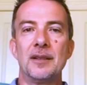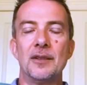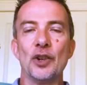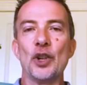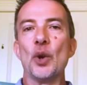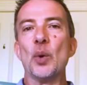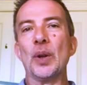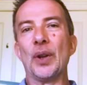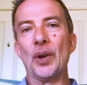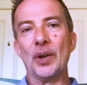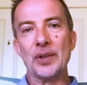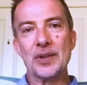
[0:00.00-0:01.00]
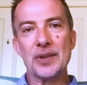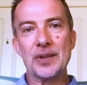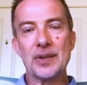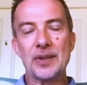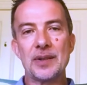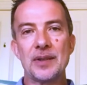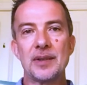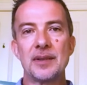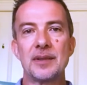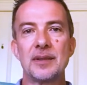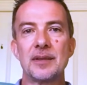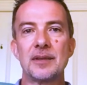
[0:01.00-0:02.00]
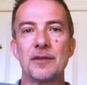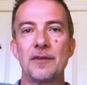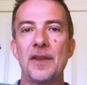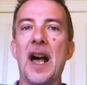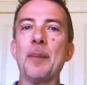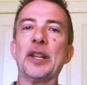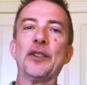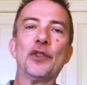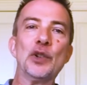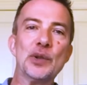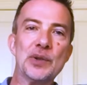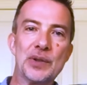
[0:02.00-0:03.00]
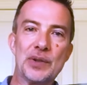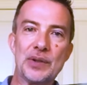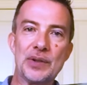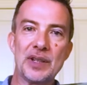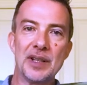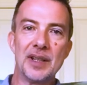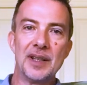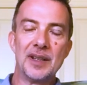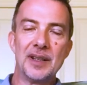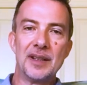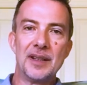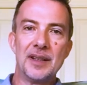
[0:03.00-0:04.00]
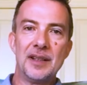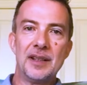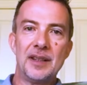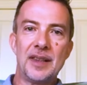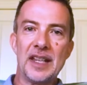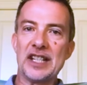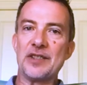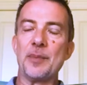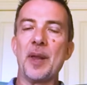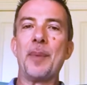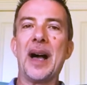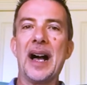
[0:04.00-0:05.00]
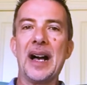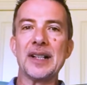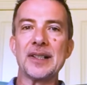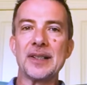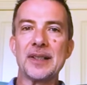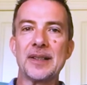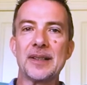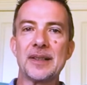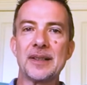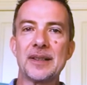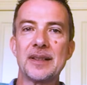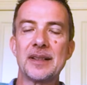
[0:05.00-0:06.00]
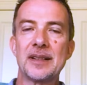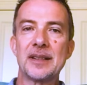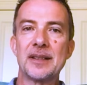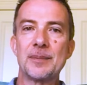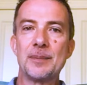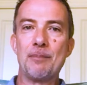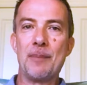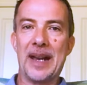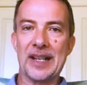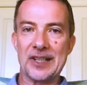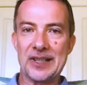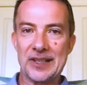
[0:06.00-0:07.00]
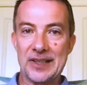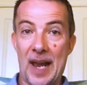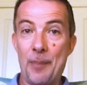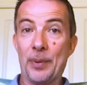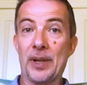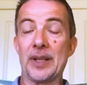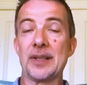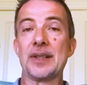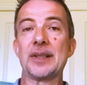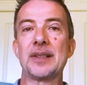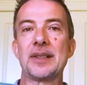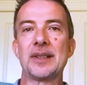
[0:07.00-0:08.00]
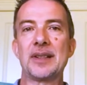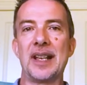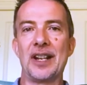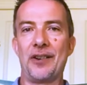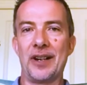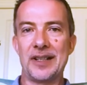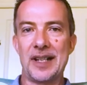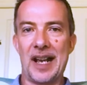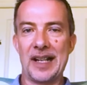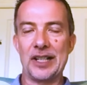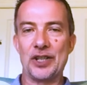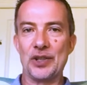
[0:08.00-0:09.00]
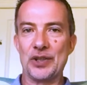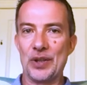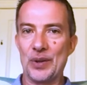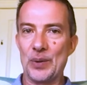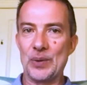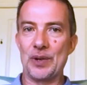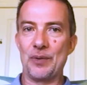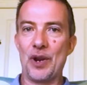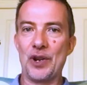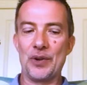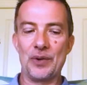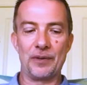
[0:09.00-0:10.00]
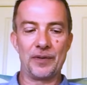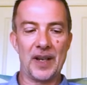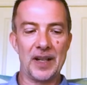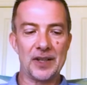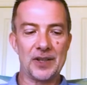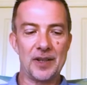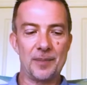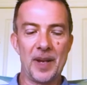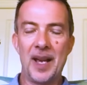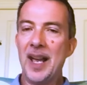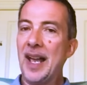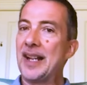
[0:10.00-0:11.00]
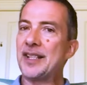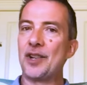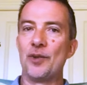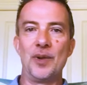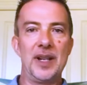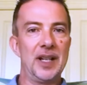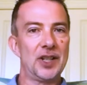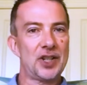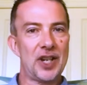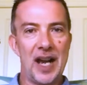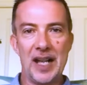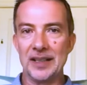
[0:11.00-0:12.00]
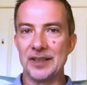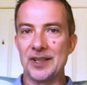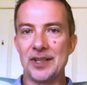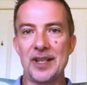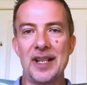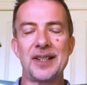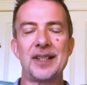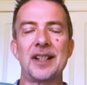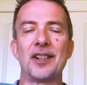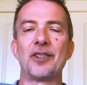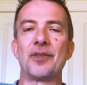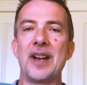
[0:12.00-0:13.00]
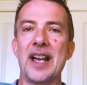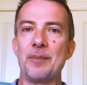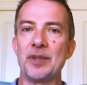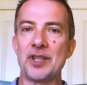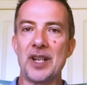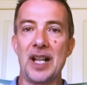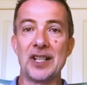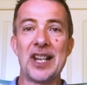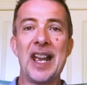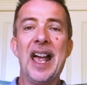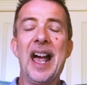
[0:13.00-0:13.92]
Or do old hurts, family feuds, things from the past make us separatists in our attitude to those around our own fellowship? It's a real challenge. It's an incredible challenge.